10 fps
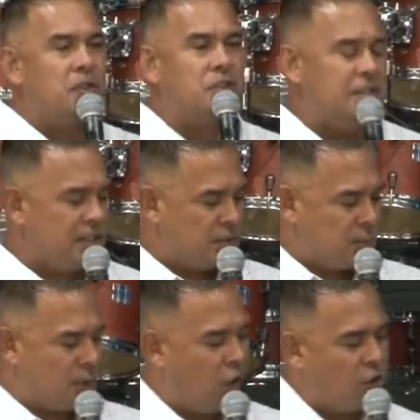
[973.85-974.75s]
Jesus
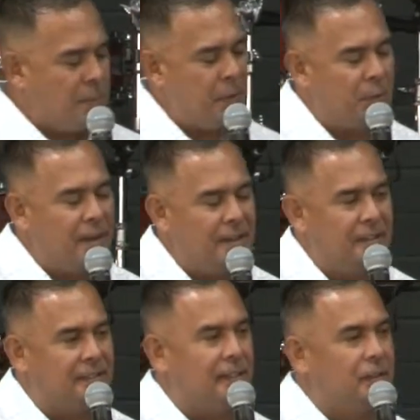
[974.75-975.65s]
will always be ready
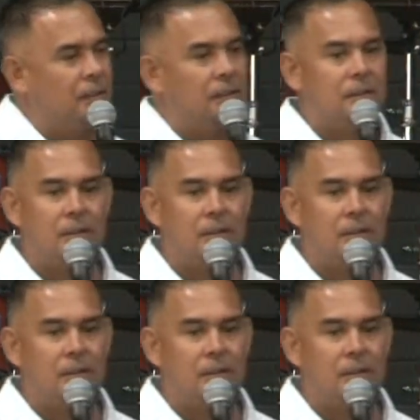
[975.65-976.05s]
to deal